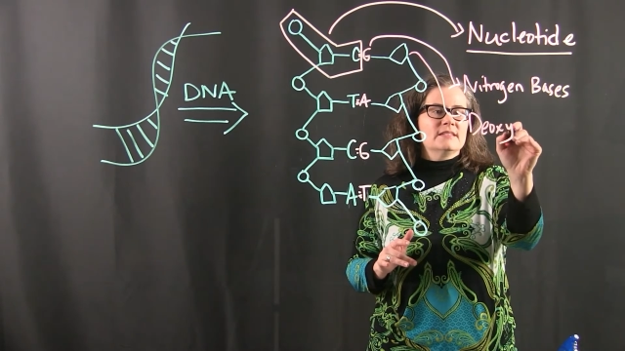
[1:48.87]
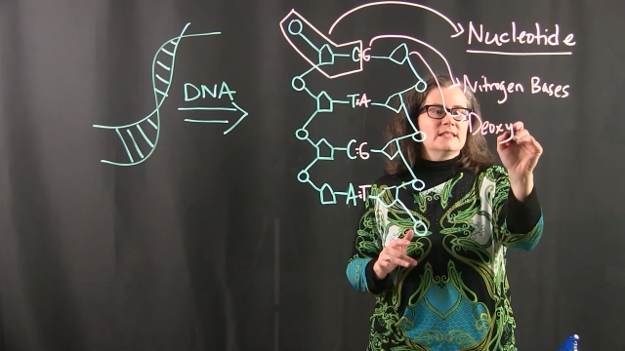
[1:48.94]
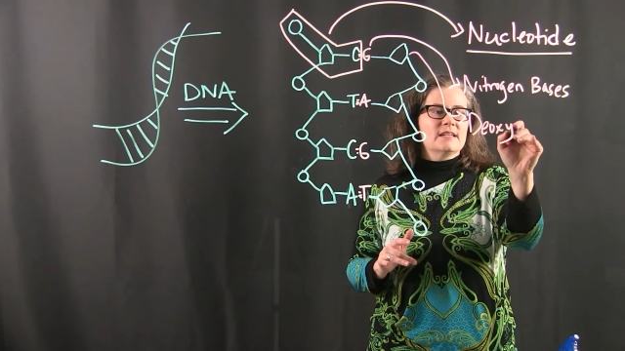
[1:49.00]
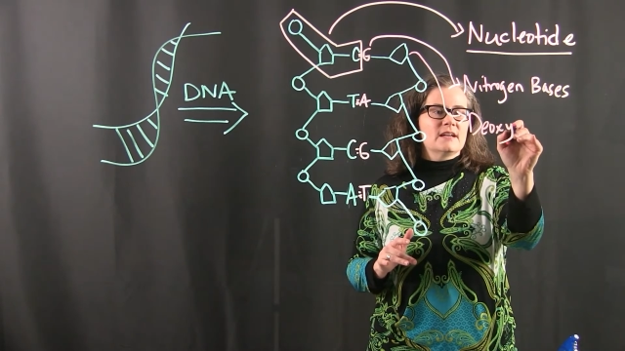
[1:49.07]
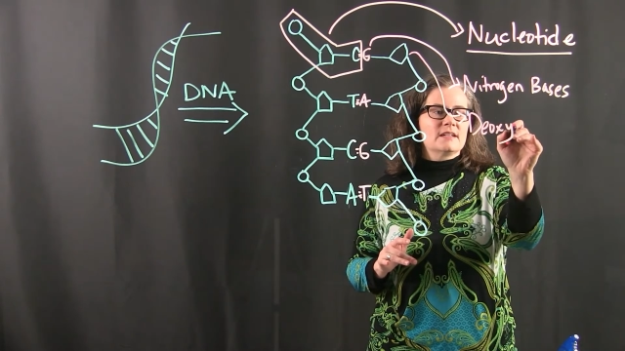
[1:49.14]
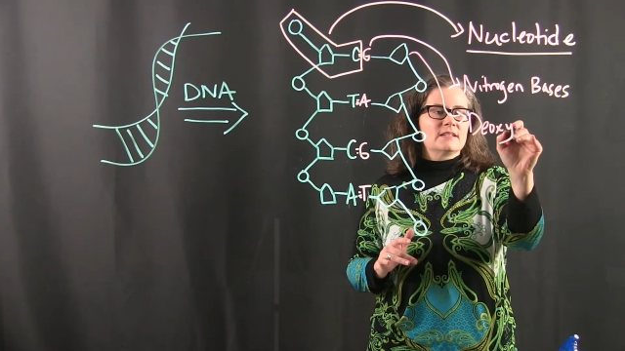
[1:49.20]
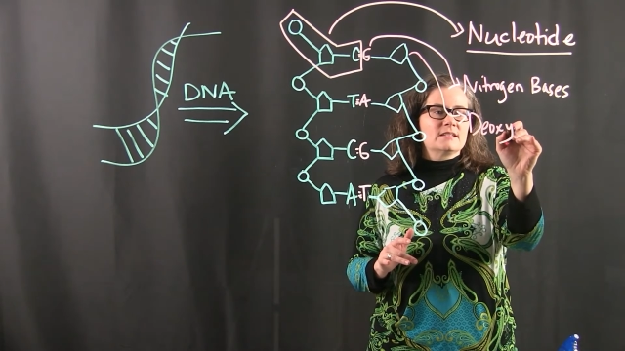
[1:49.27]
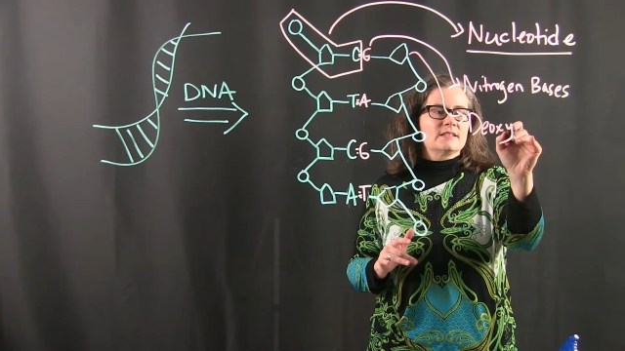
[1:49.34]

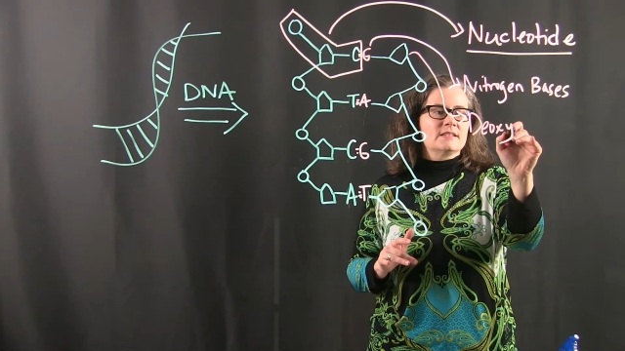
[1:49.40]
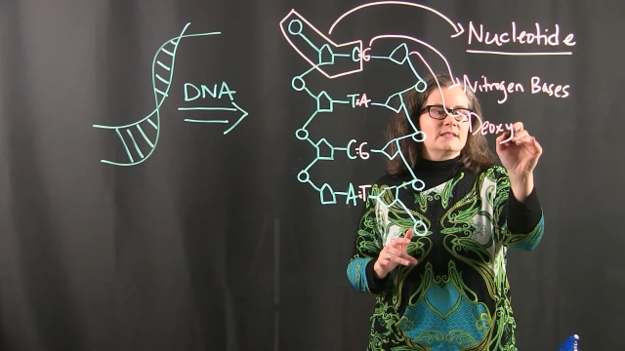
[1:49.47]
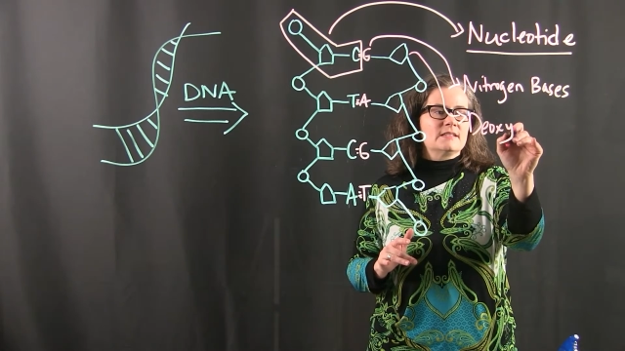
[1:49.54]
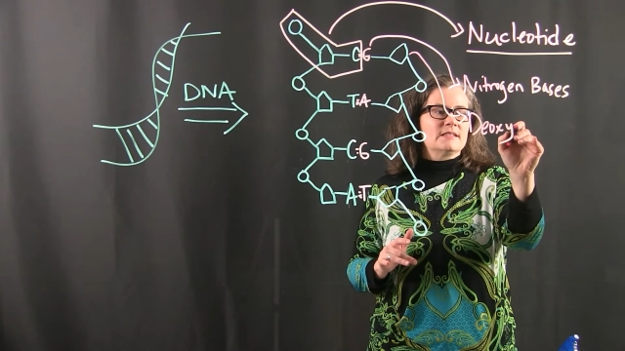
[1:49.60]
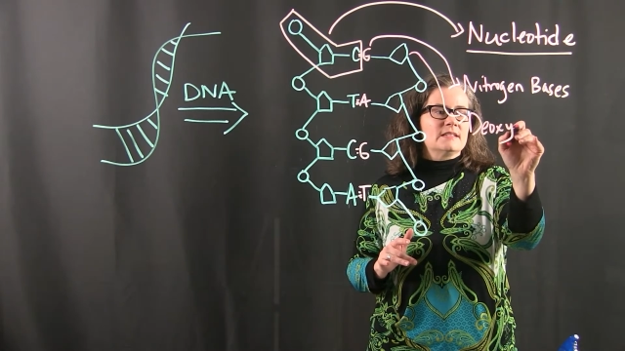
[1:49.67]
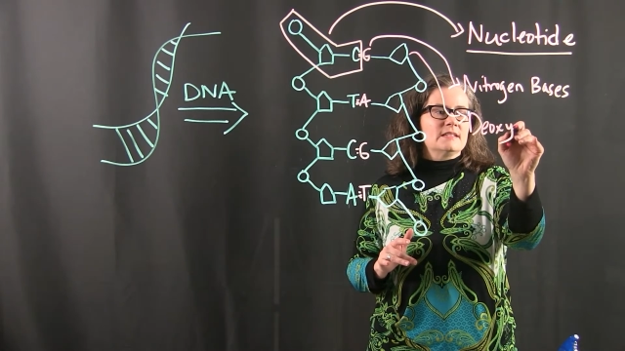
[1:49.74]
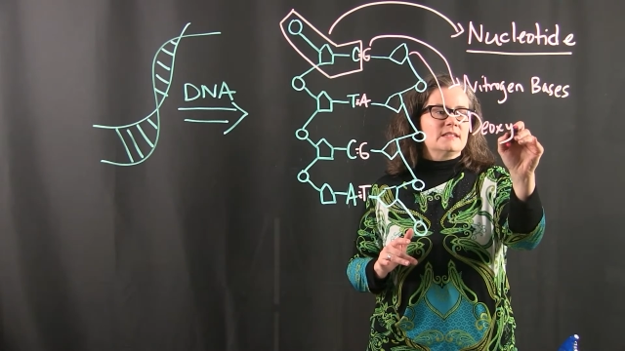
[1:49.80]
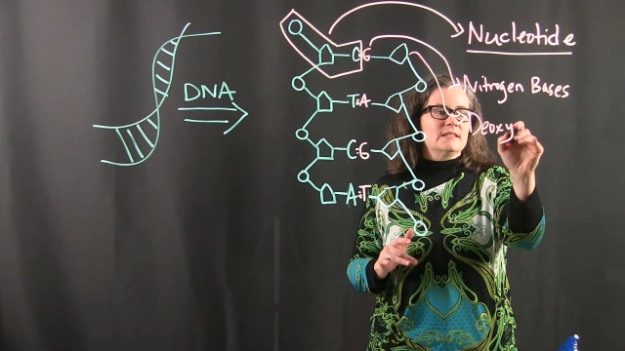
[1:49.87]

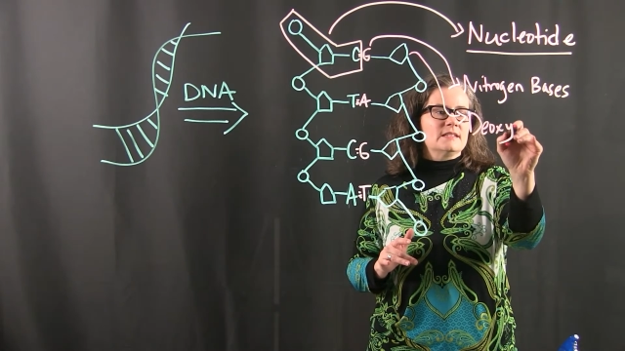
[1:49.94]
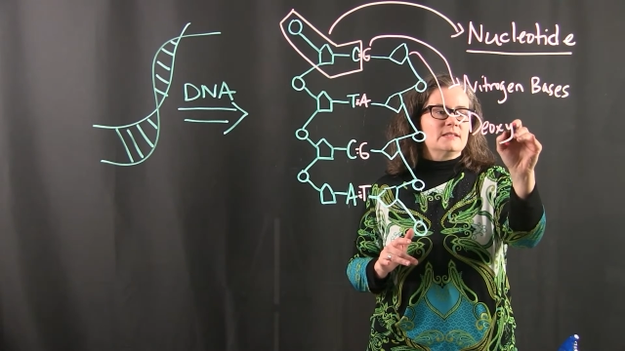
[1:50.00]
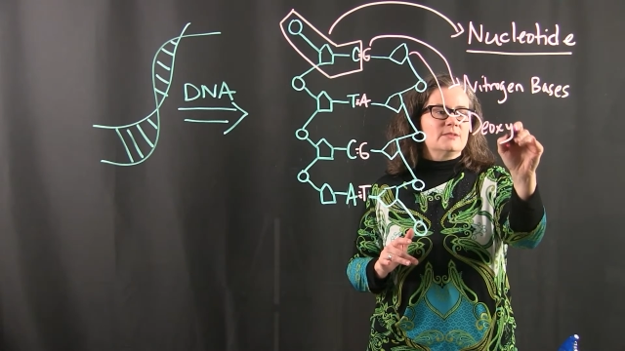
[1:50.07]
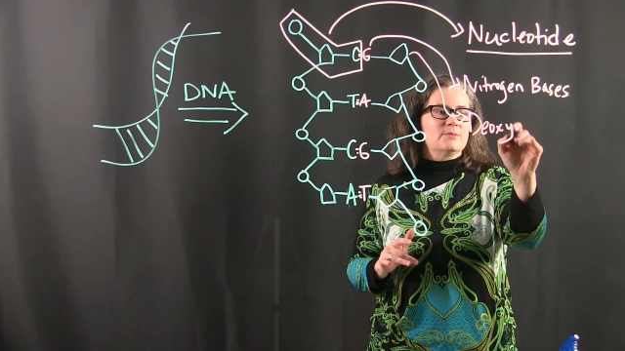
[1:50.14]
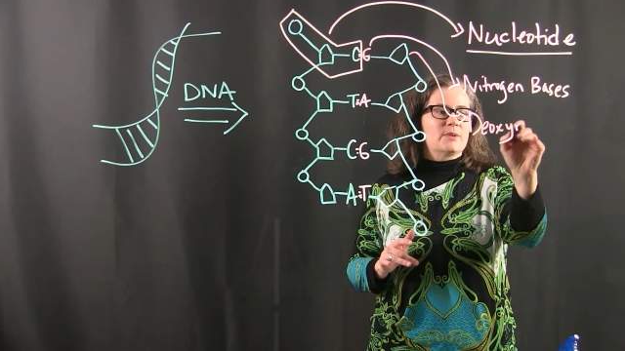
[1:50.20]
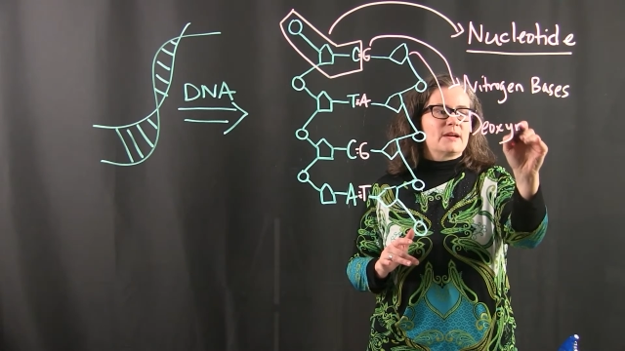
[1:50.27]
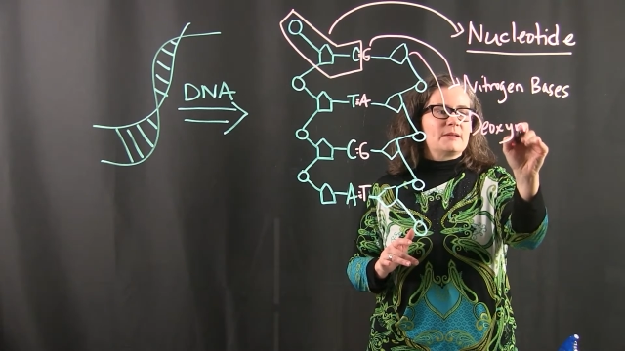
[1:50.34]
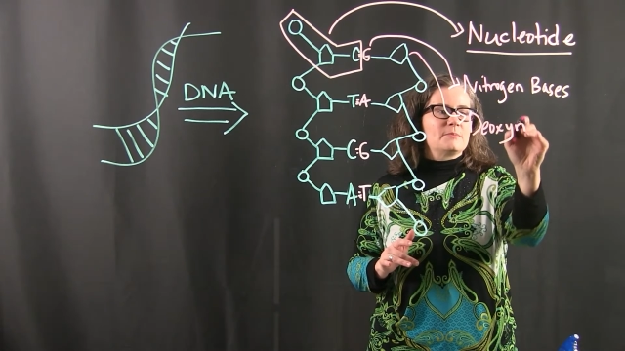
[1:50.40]

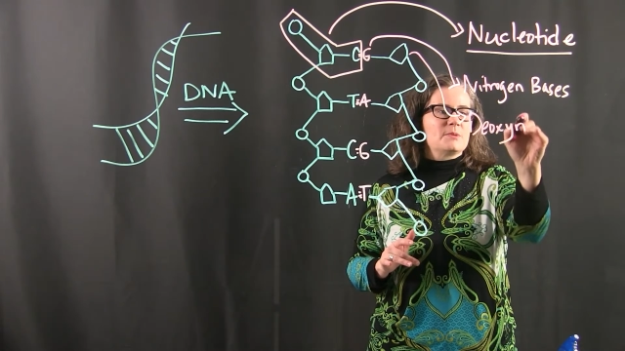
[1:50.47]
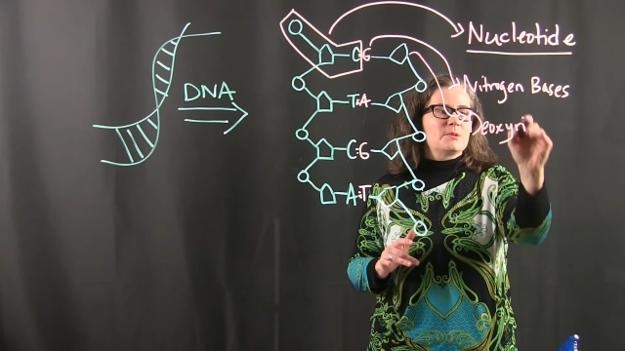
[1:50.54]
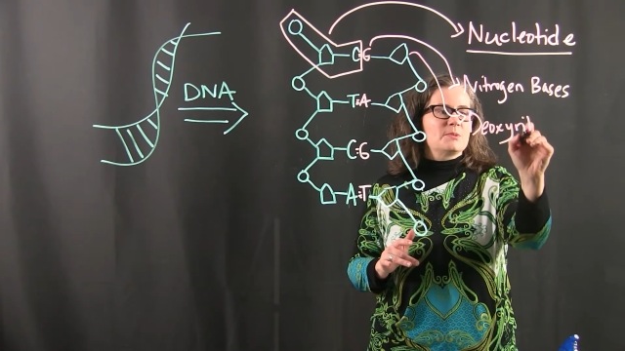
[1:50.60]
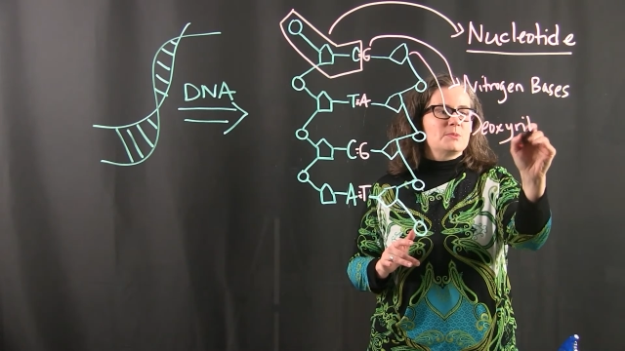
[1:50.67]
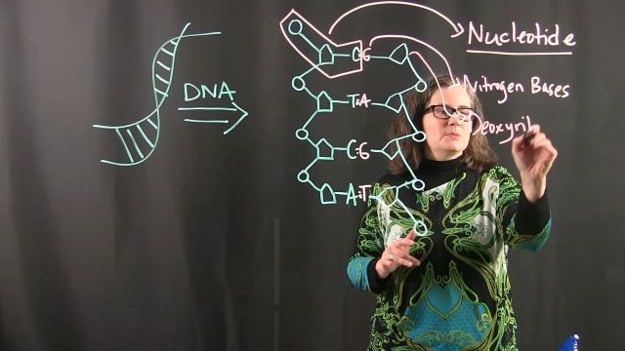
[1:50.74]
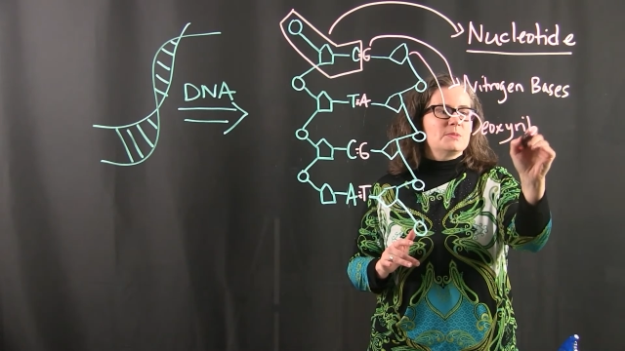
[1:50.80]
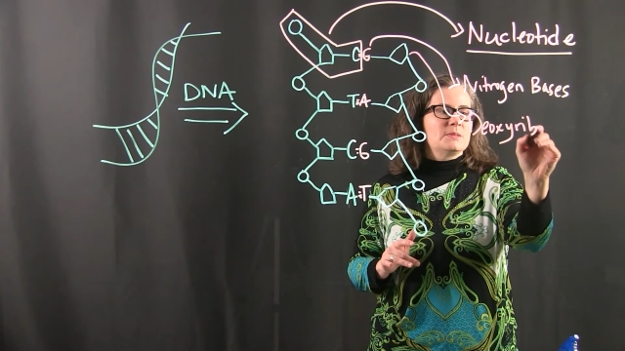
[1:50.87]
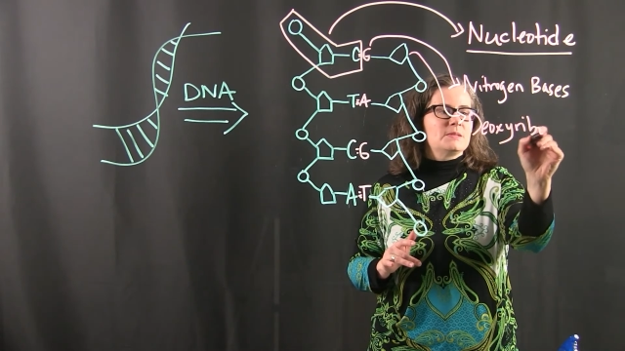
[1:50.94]

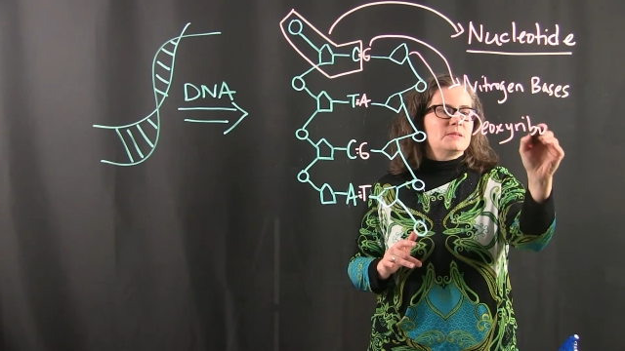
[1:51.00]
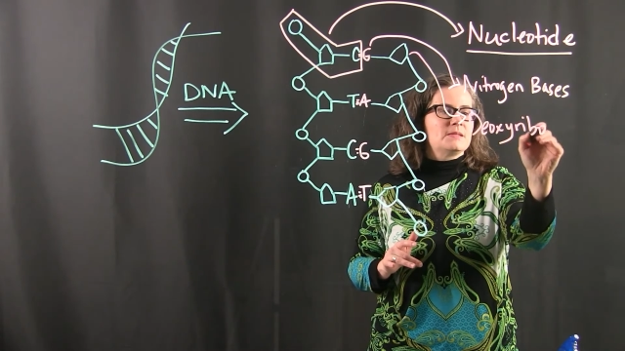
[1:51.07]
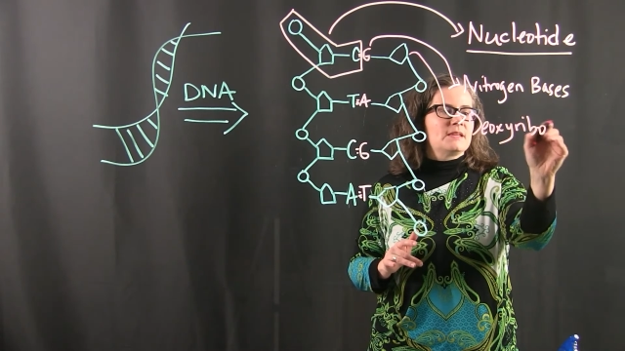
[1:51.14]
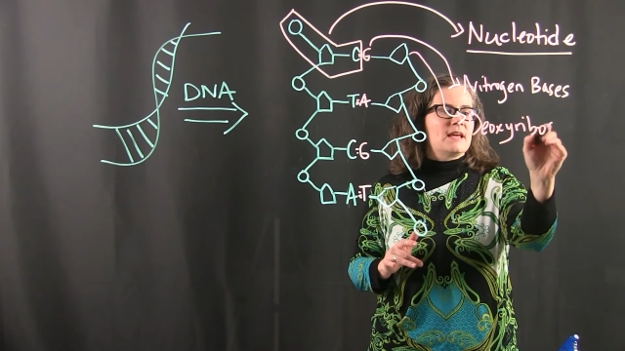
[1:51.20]
deoxyribose